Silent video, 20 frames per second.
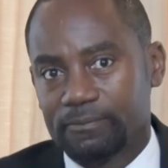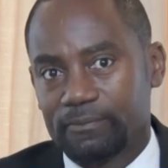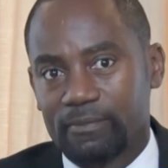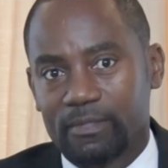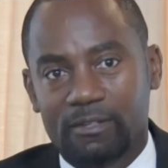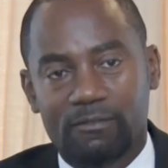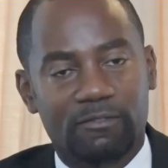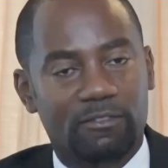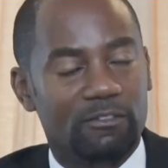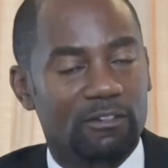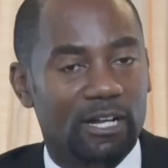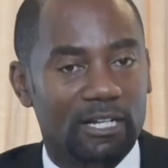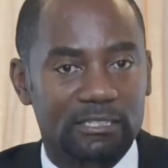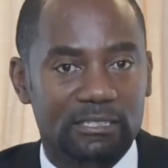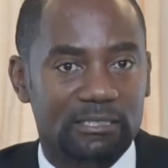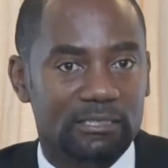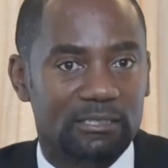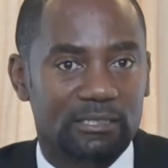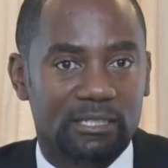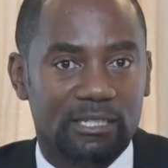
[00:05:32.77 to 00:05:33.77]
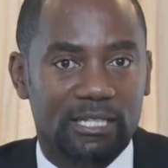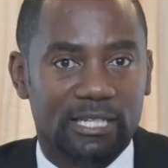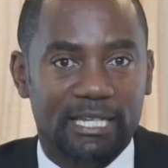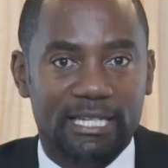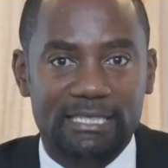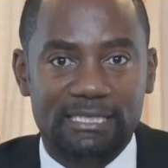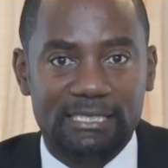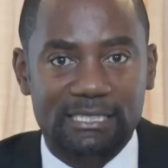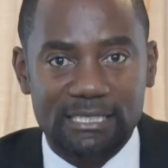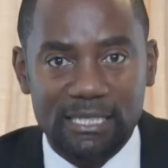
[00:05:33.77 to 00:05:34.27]
For us, it
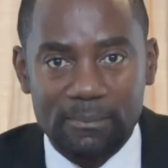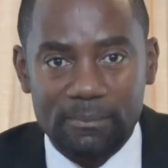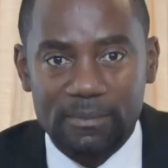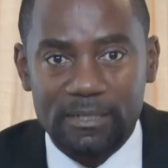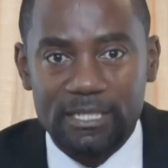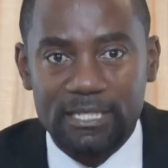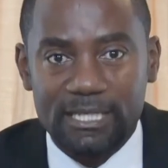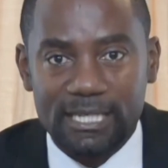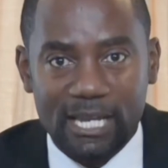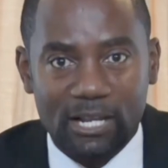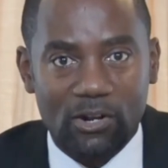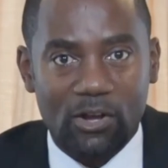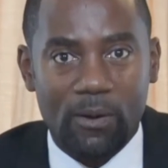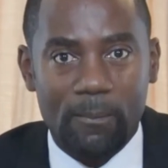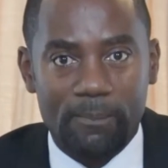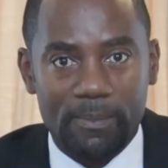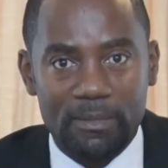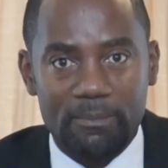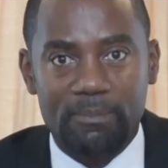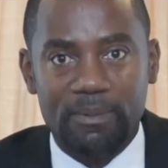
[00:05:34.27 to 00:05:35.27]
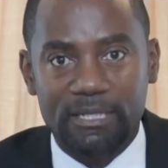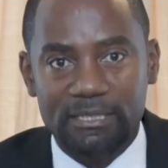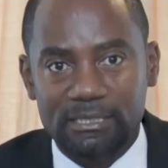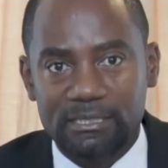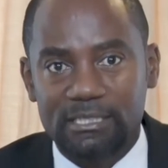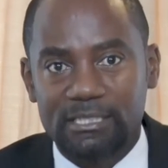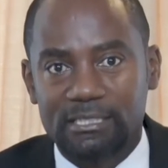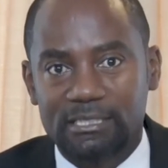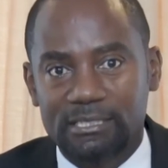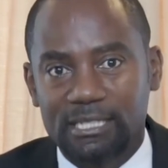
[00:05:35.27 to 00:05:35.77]
simply cannot be
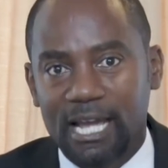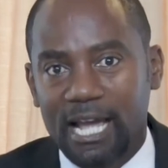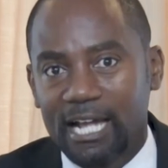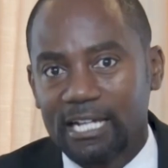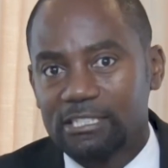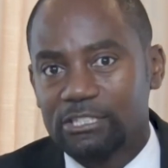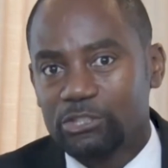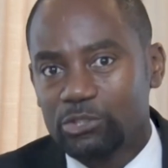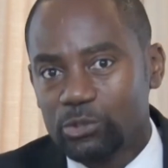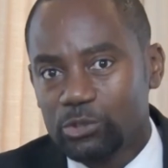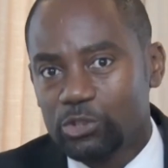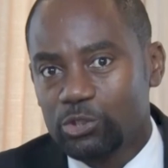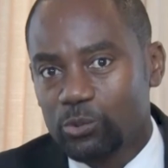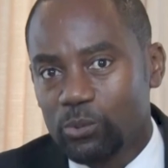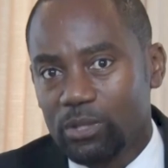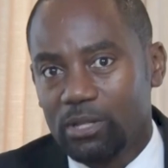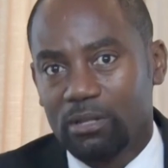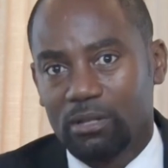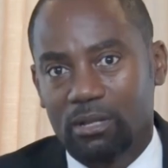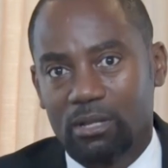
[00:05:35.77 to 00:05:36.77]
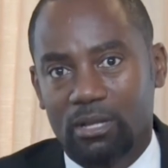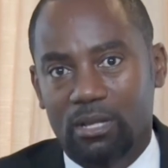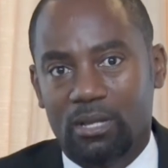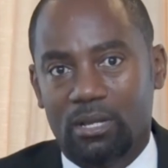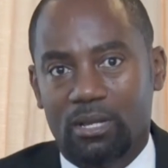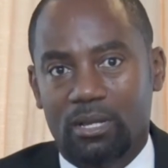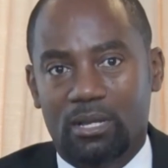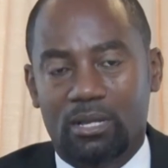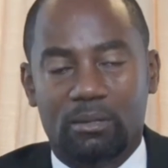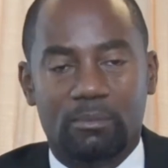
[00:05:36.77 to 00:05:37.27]
business as usual.
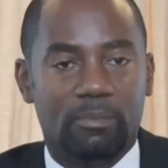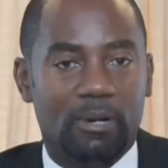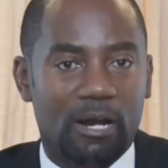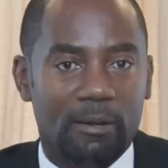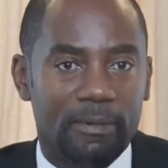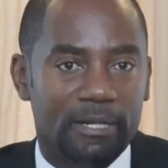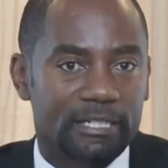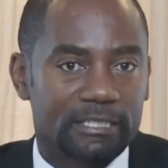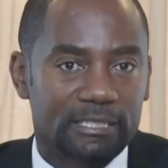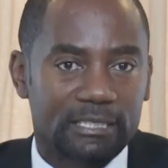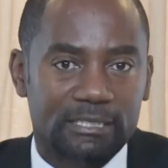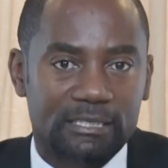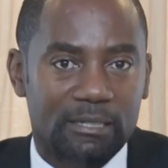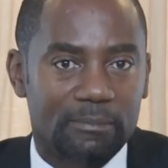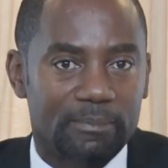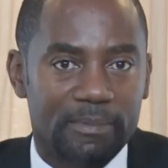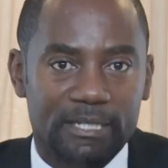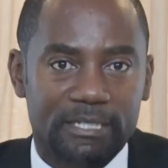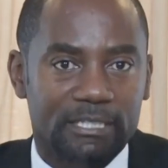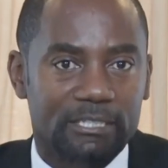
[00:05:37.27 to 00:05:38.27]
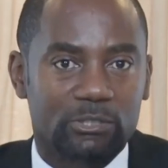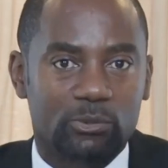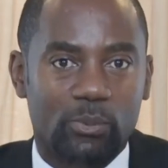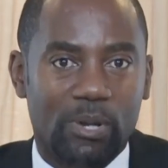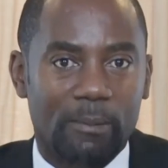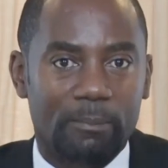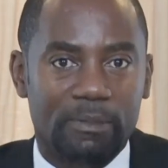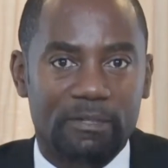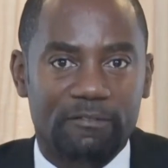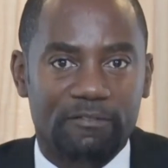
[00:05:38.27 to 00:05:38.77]
Barbados is committed to
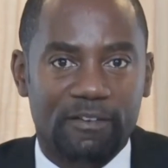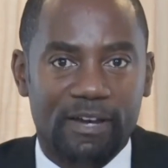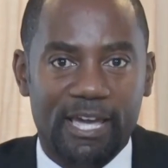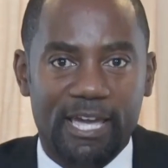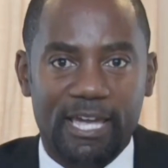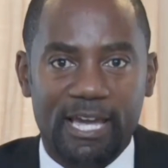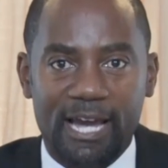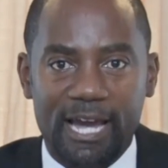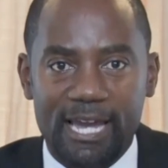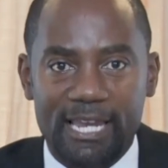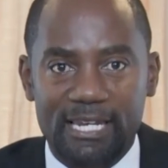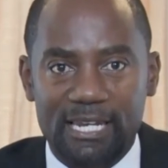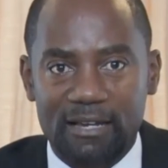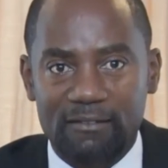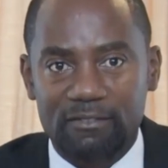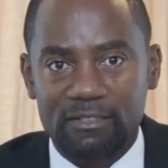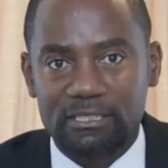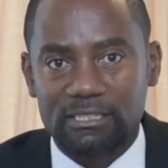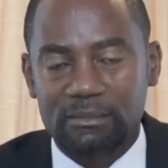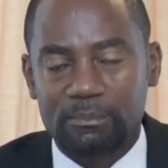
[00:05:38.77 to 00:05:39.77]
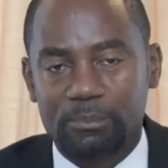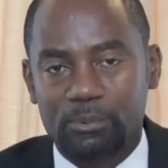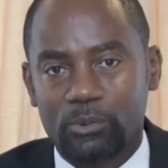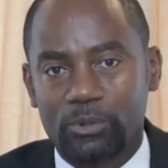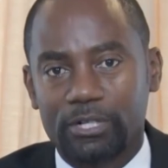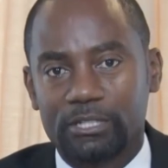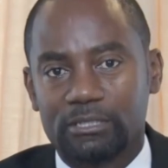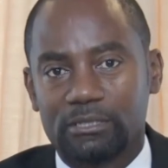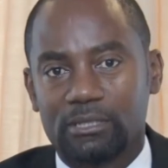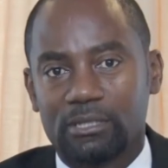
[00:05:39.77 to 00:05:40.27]
amplifying high-level
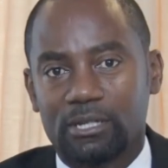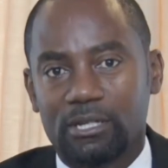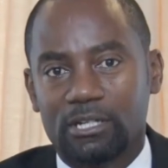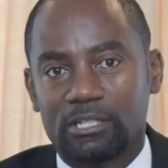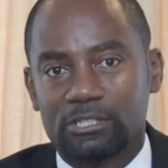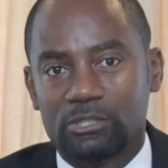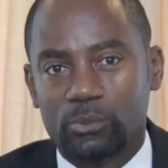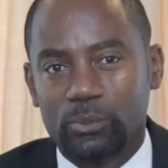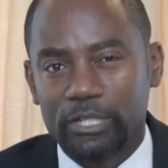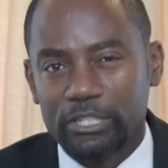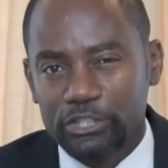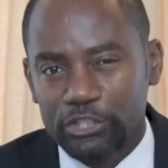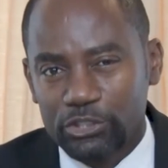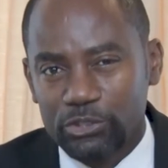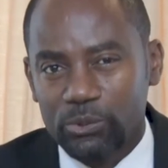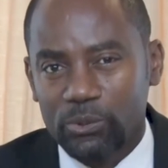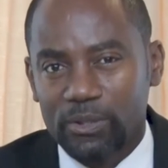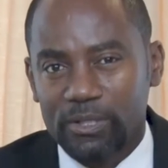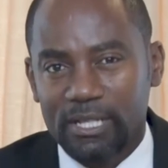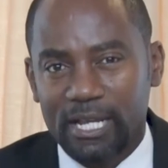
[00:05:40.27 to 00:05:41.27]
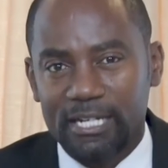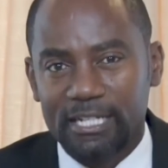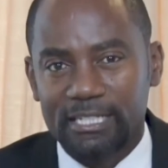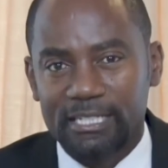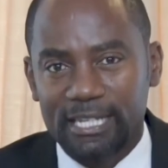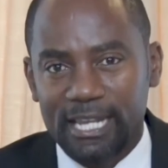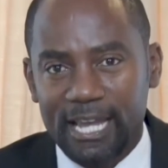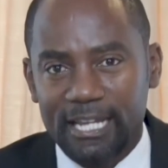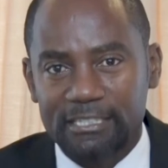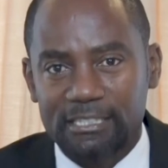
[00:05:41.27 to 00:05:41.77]
support to ensure that the
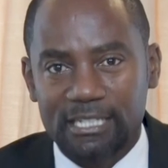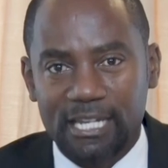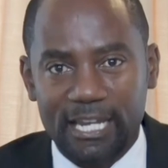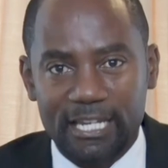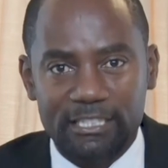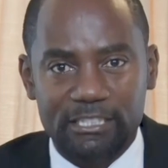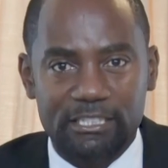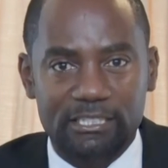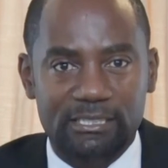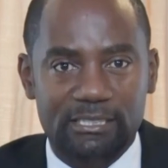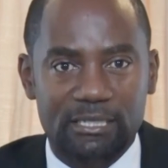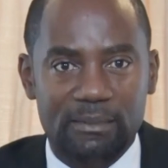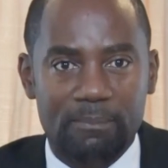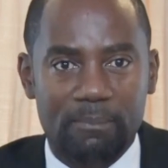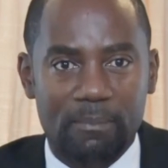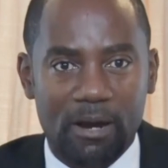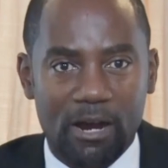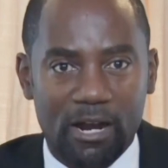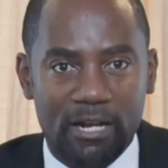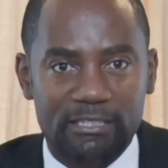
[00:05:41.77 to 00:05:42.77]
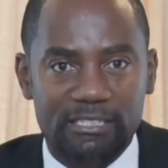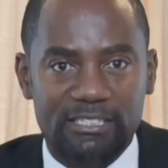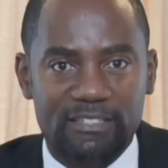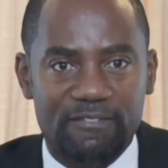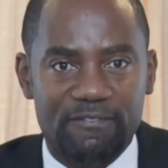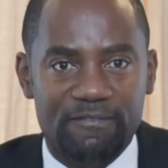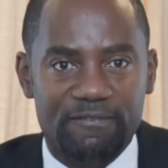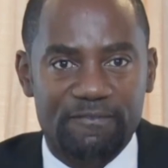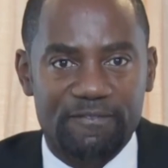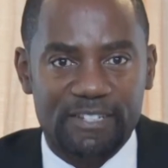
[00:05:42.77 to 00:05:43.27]
next IGC marks the
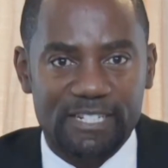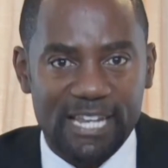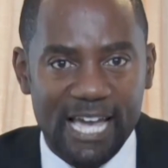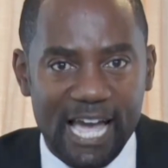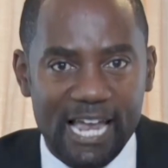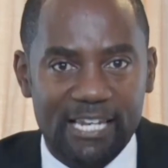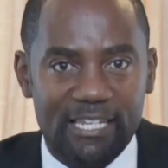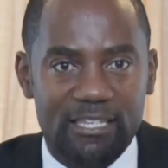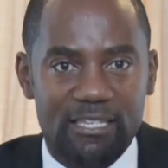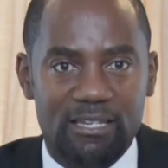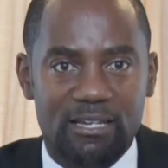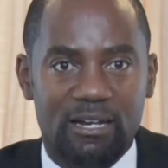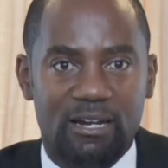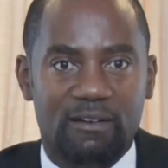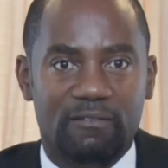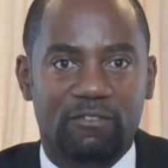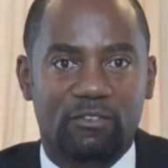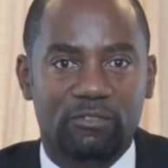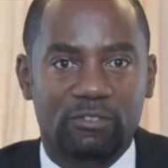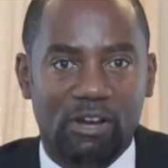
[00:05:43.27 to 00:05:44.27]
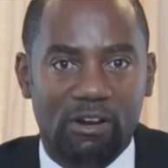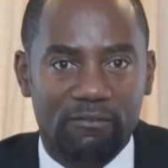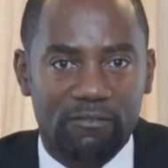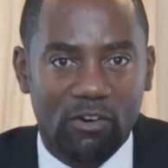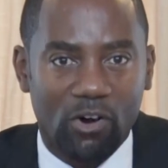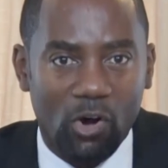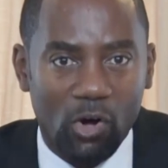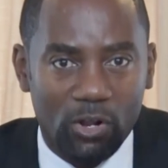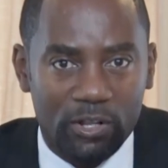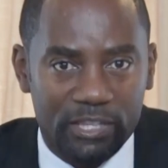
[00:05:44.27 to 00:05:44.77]
finale of
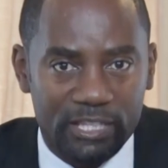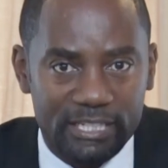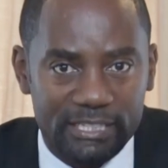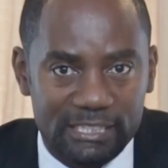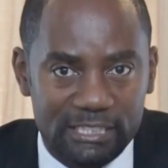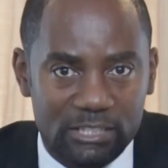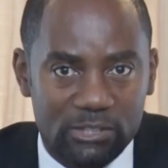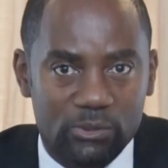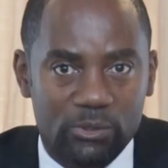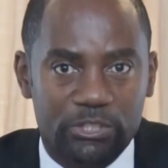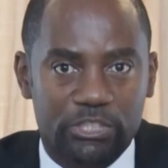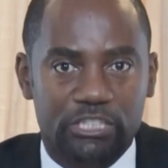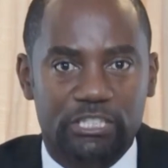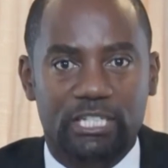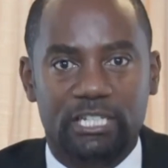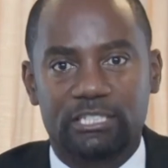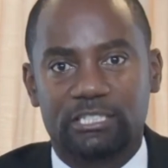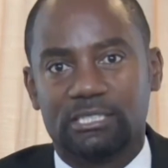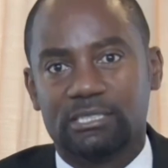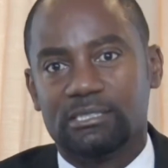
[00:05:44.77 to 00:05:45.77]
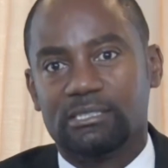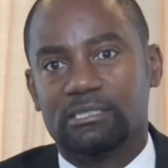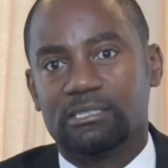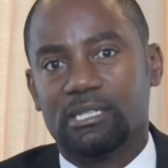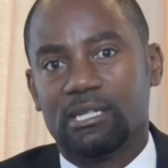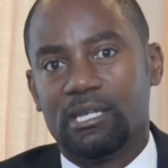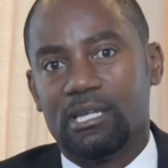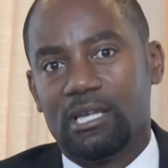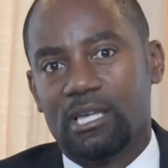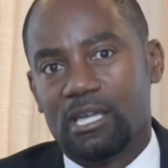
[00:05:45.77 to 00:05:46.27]
all these negotiations
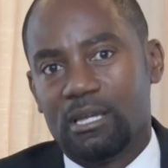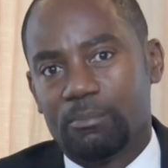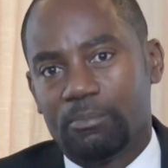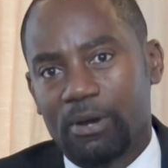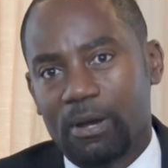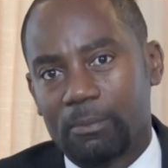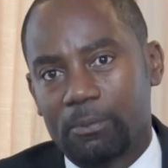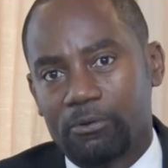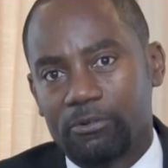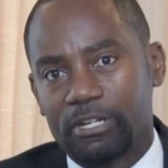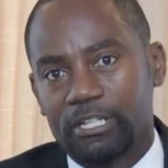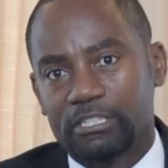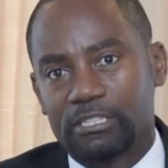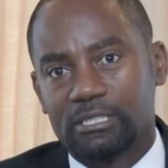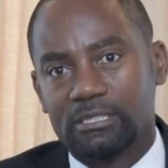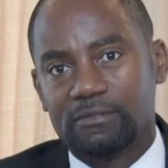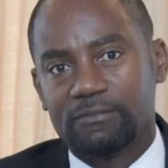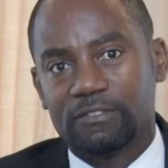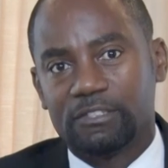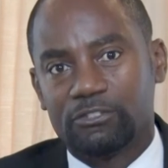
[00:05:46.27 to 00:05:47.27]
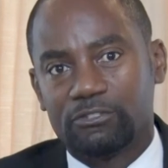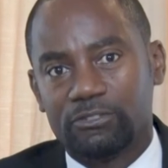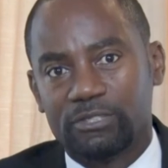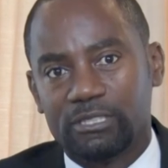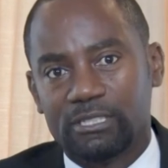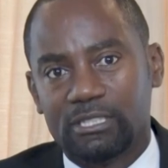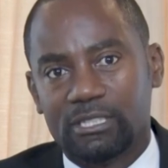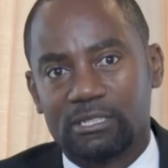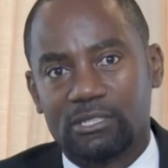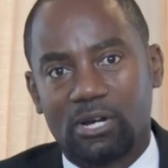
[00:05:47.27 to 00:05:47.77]
in preparations for
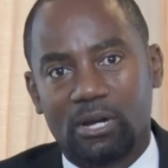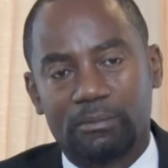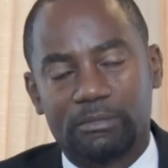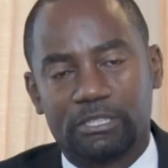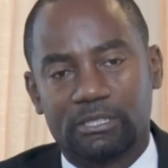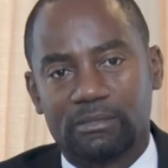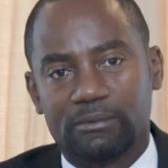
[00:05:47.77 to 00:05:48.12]
treaty adoption.